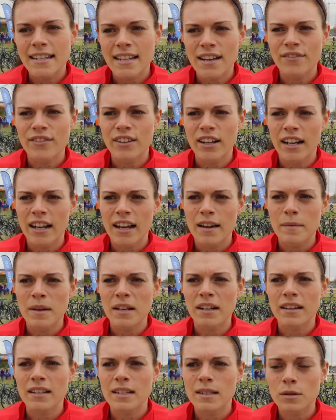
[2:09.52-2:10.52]
Definitely. I
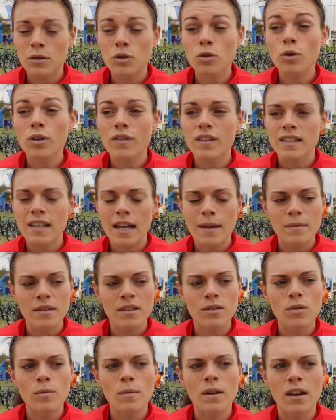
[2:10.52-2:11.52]
mean, it's sort of the same
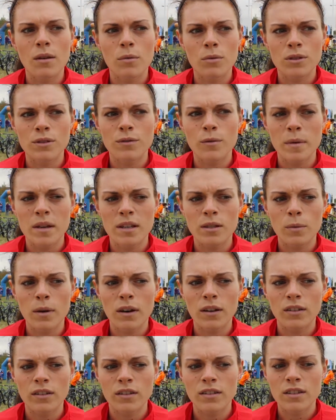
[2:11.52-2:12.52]
in swimming it was for me as
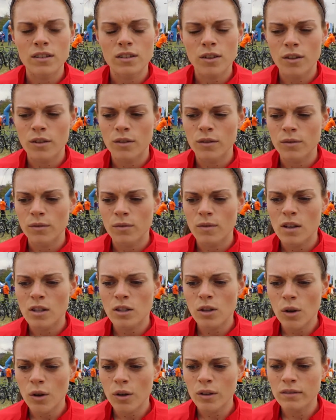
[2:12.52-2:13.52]
well. So
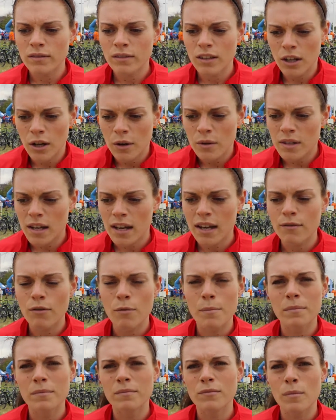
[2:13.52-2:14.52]
as long, you know, as I
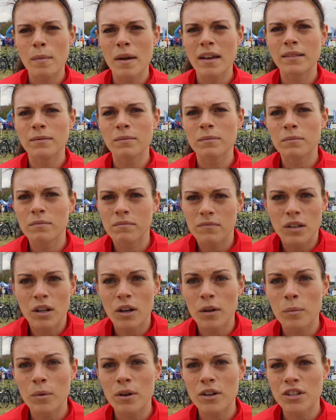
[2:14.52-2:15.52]
can remain,
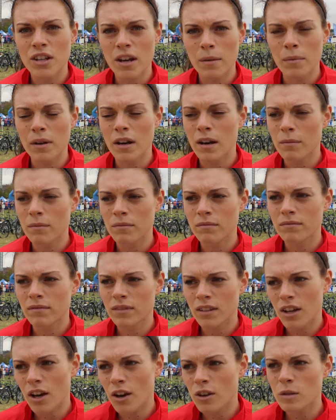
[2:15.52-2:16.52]
you know, British champion,
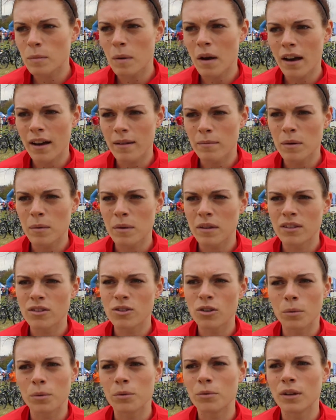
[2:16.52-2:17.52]
the girls behind me were the
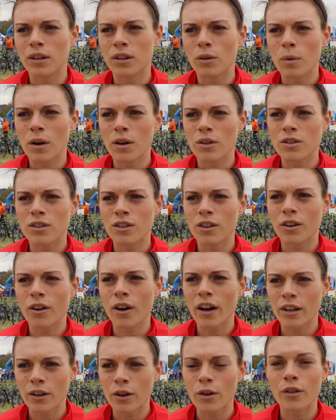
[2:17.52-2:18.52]
top 3 in the world. So
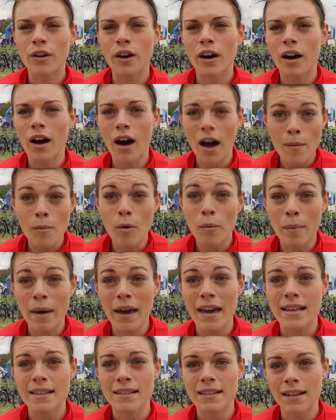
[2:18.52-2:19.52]
I know that I'm on
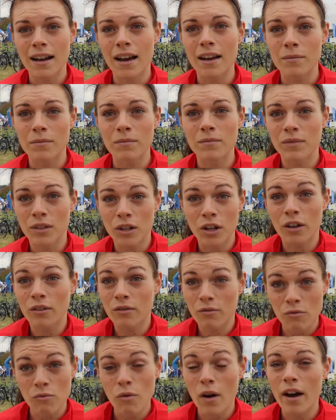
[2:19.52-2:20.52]
pace and I'm, you
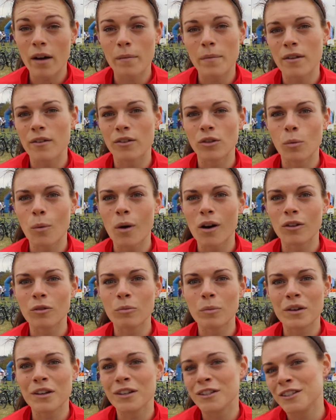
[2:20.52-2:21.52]
know, right up there in the
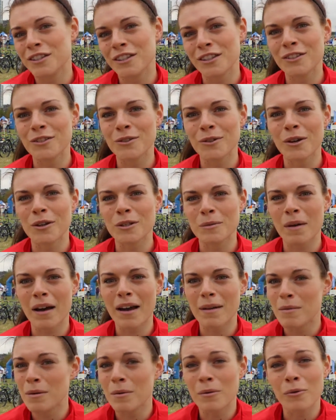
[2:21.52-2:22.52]
world because the 2 girls
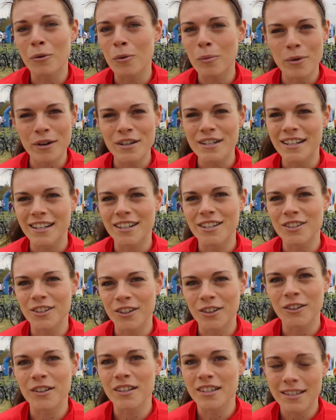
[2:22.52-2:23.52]
behind me were all British.
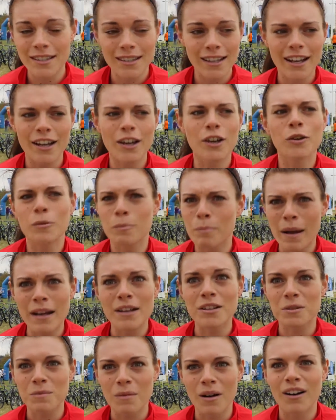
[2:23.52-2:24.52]
So it's like a good
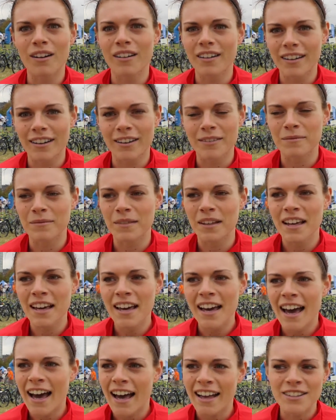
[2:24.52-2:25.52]
benchmark,
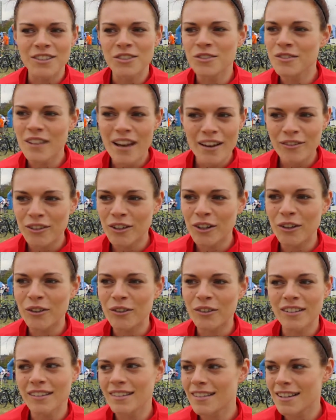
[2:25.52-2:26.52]
and you never
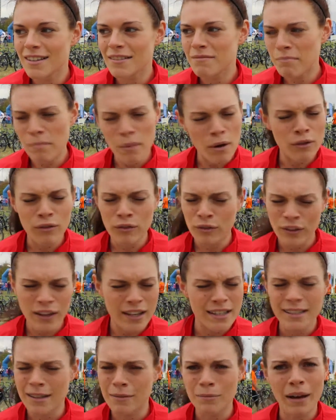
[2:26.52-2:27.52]
know that both
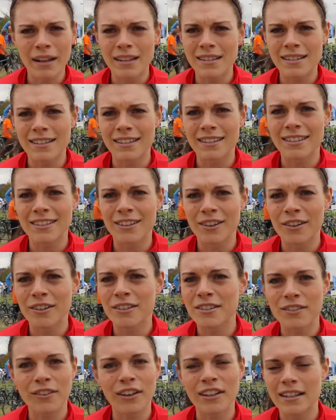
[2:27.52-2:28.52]
fierce competitors. So
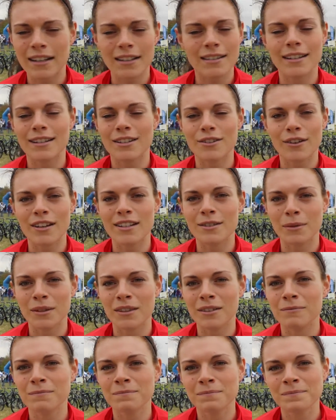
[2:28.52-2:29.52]
it's fantastic to race
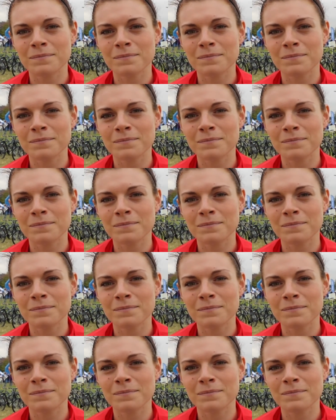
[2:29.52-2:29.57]
with them.